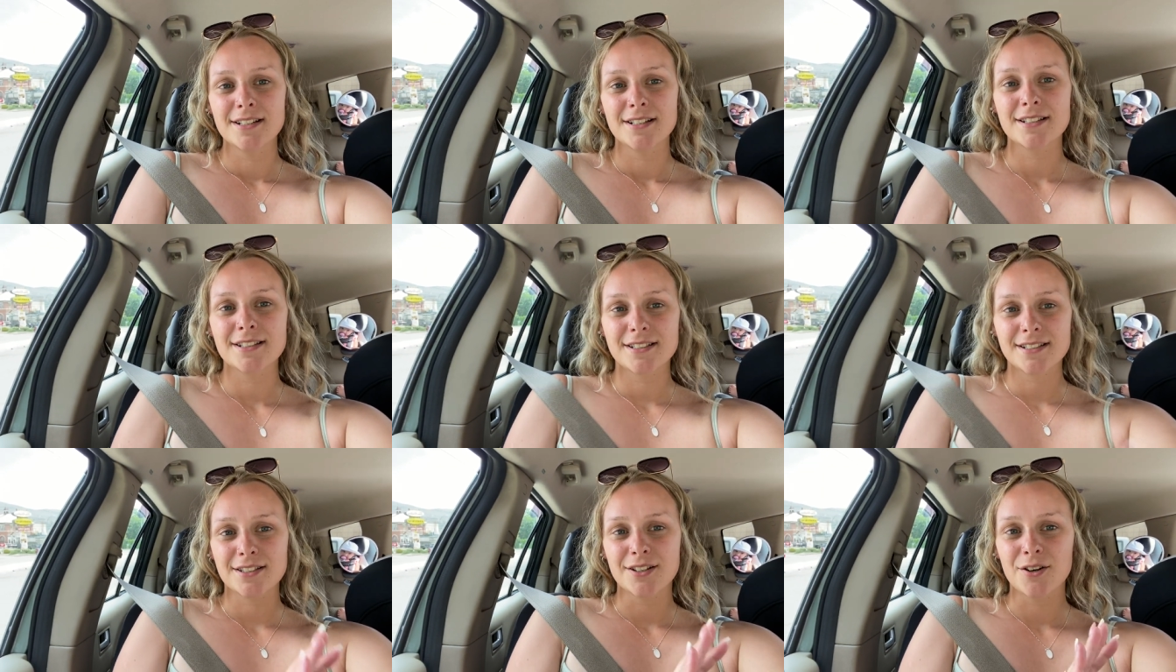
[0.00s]

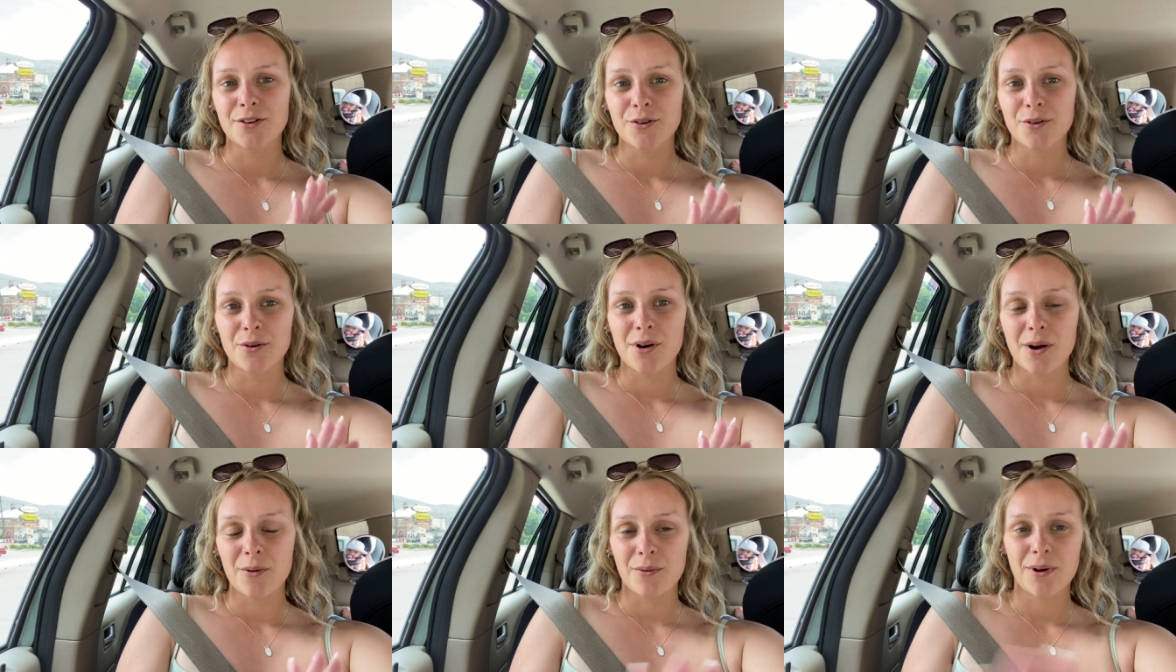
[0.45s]

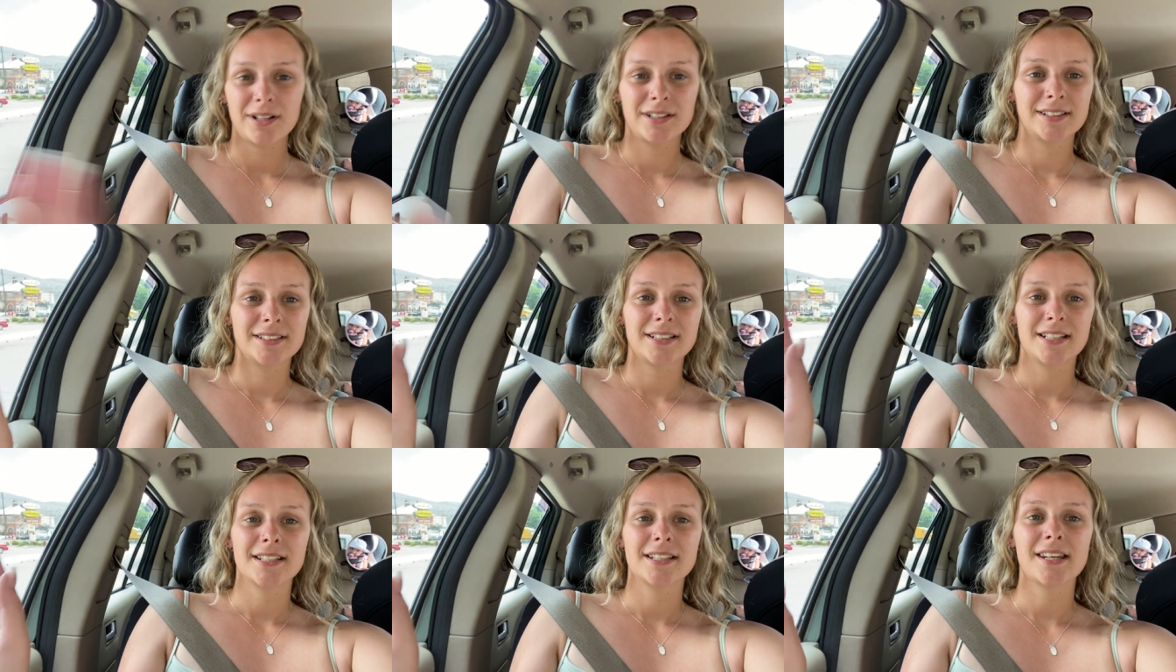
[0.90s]
so
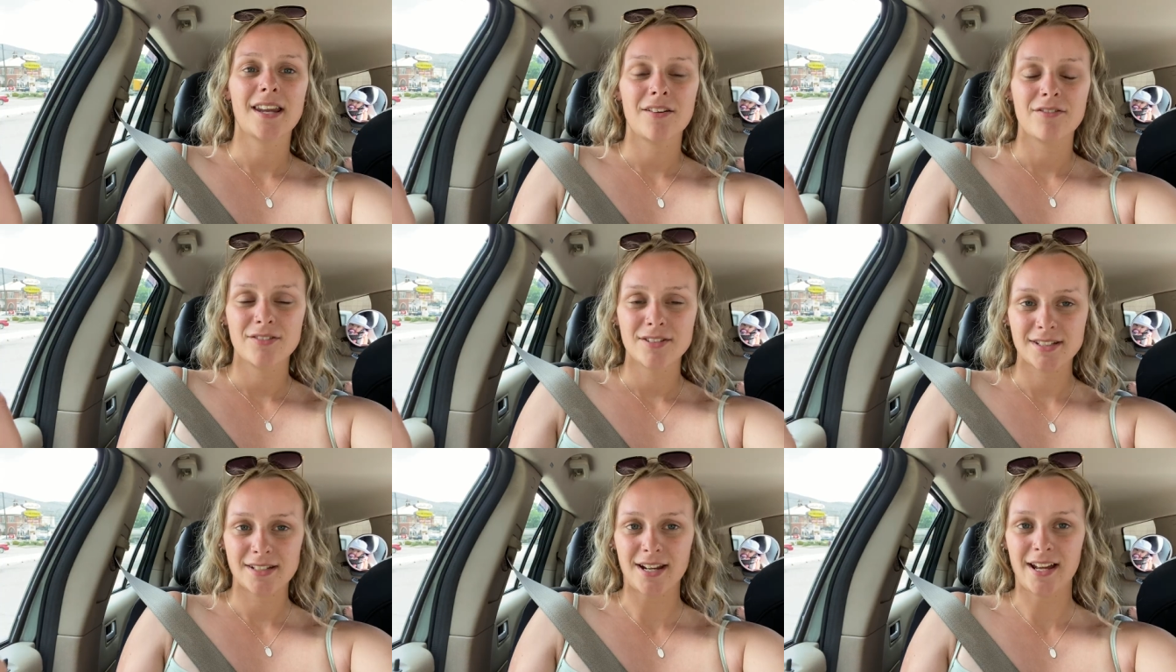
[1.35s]
Wednesday
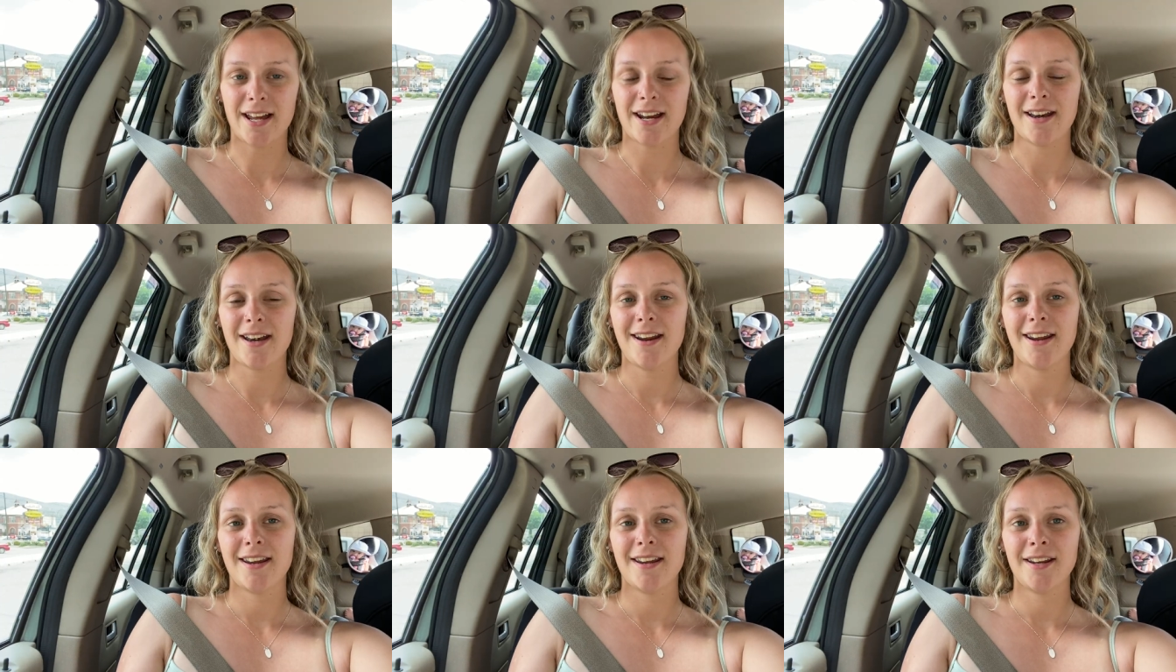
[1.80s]
stuff is
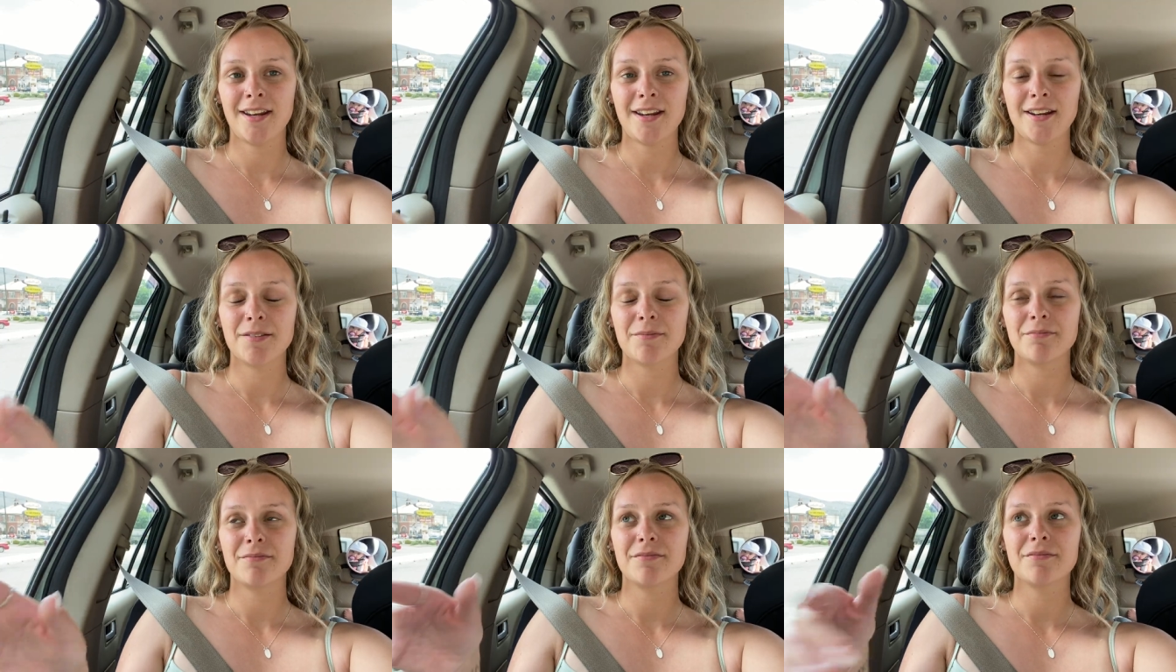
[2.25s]
done.
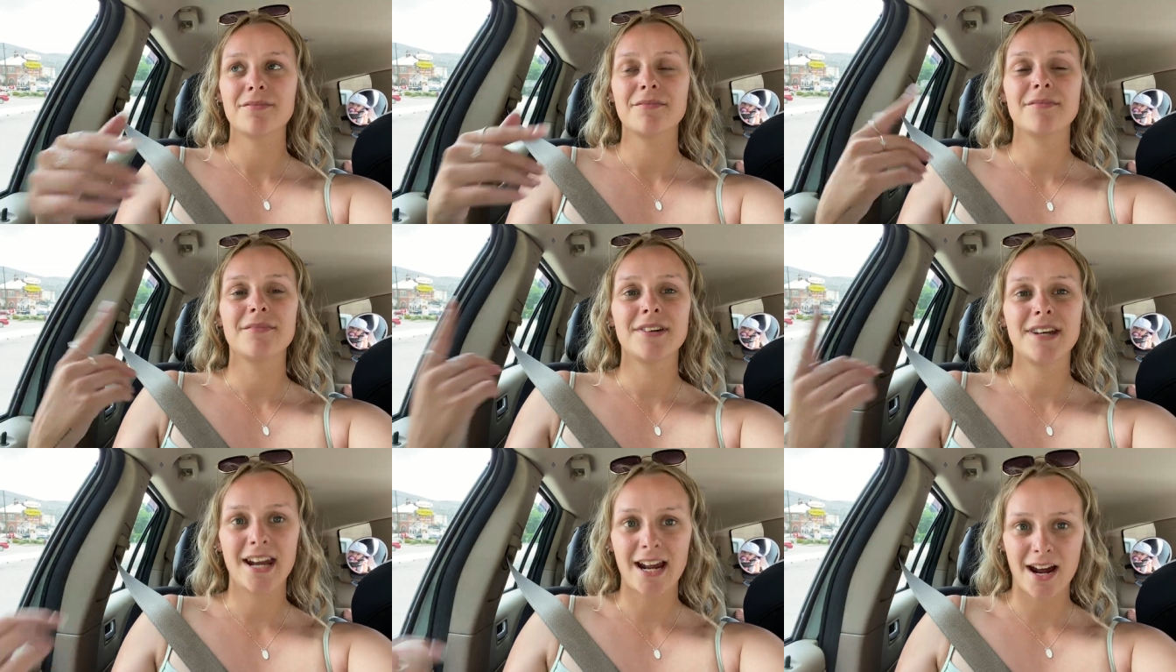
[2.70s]

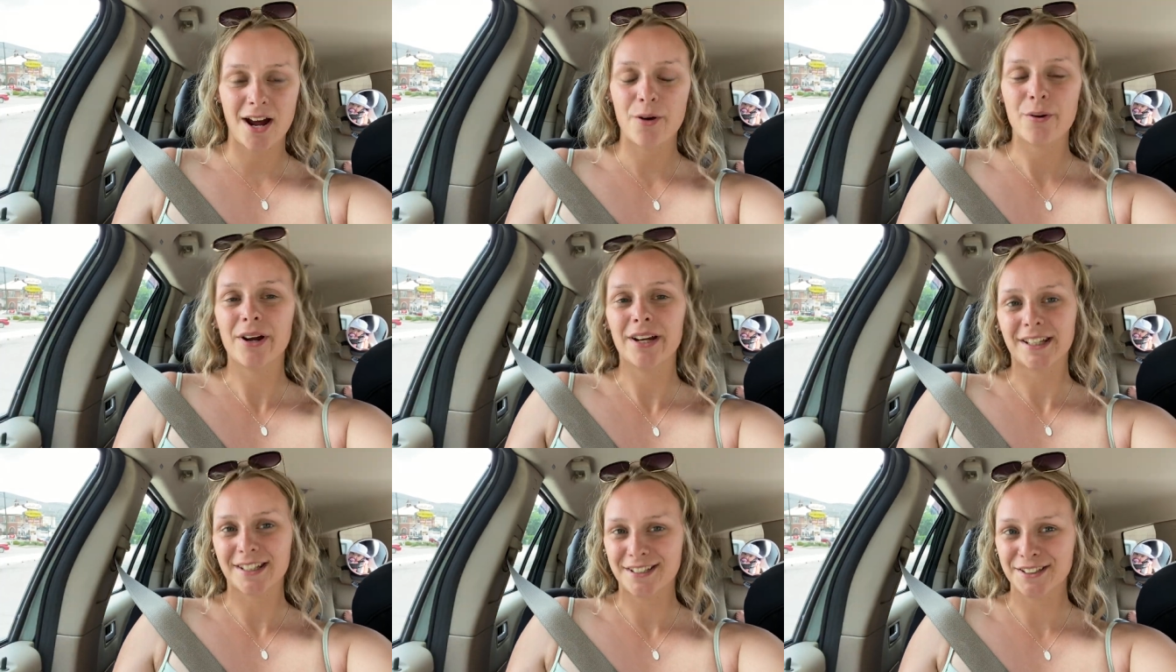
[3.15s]
Now
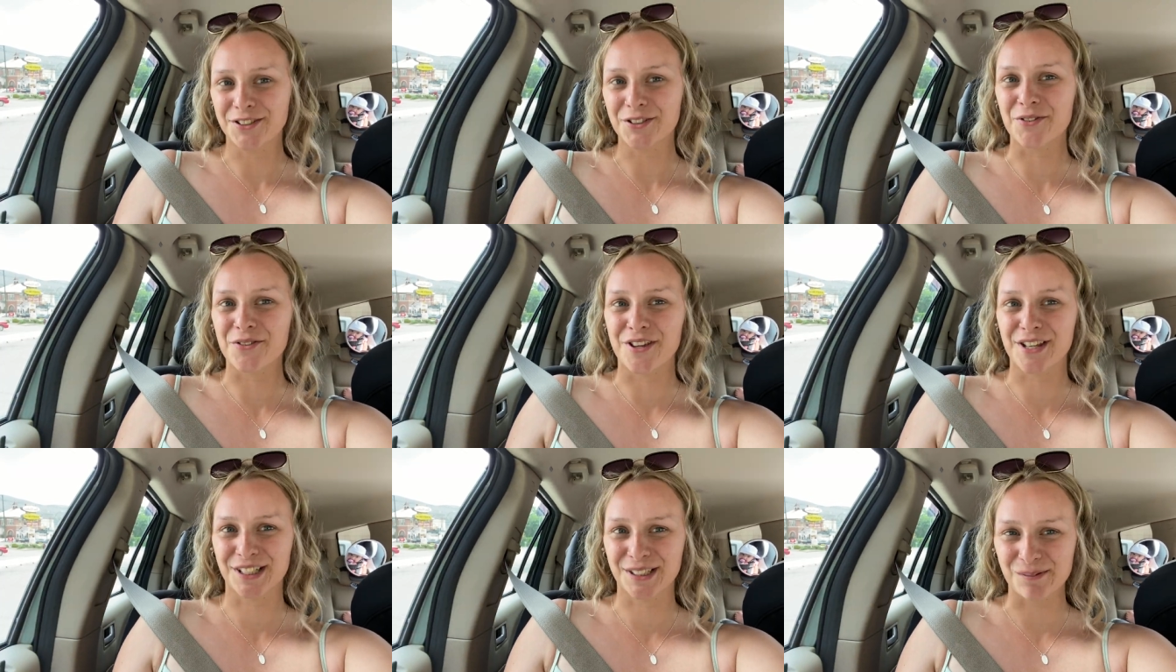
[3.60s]
I can do
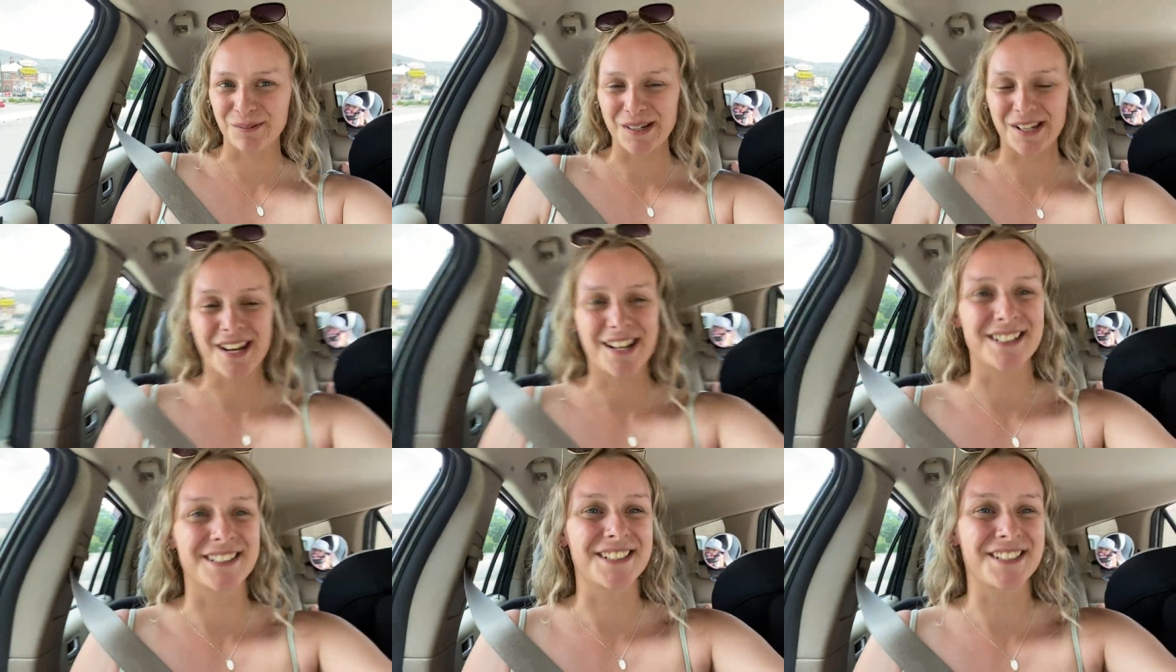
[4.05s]
this
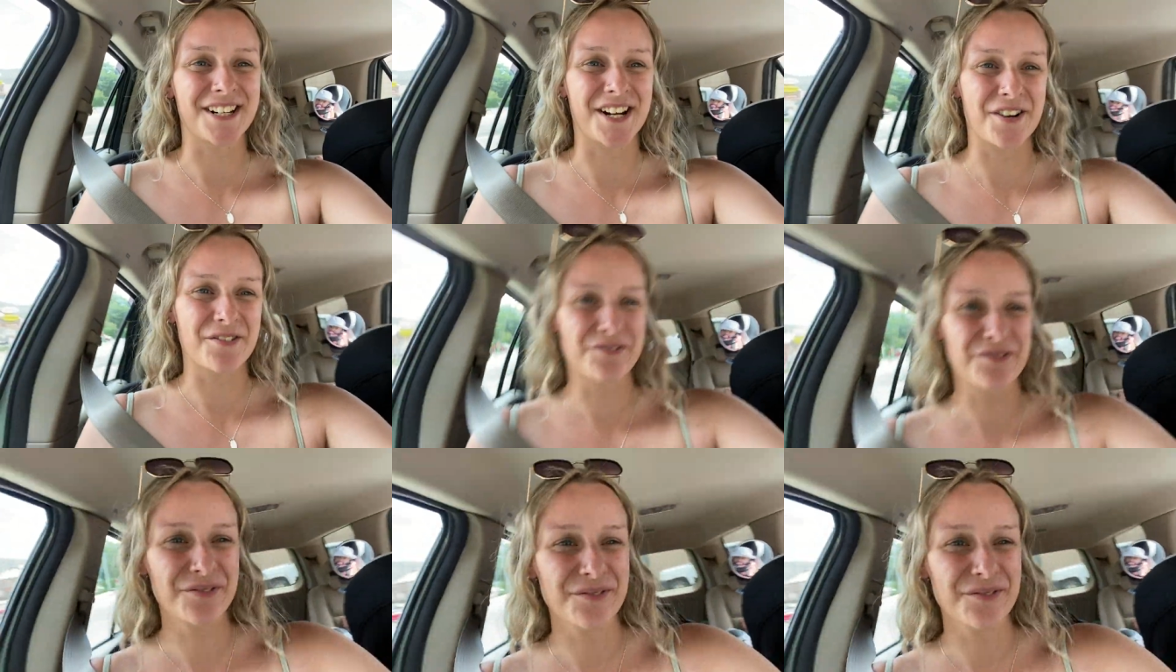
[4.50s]
weekend stuff.